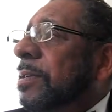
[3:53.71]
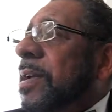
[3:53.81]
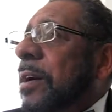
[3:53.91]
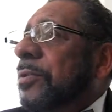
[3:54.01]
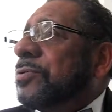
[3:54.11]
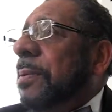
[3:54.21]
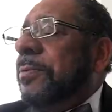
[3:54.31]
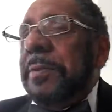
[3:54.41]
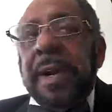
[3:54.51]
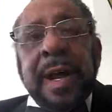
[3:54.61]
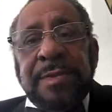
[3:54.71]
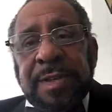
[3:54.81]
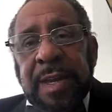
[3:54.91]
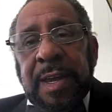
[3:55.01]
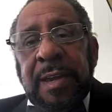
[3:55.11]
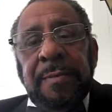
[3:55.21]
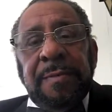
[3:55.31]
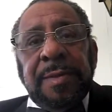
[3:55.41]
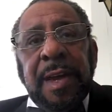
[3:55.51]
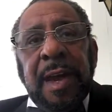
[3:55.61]
Donald Trump, from what I've seen,
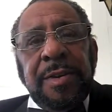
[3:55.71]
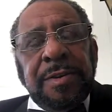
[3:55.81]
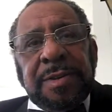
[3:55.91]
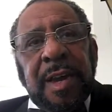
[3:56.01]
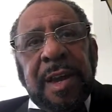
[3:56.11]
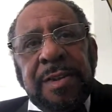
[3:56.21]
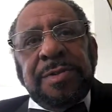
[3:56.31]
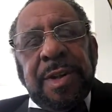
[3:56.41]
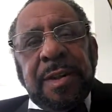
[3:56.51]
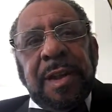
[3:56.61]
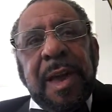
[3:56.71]
I used to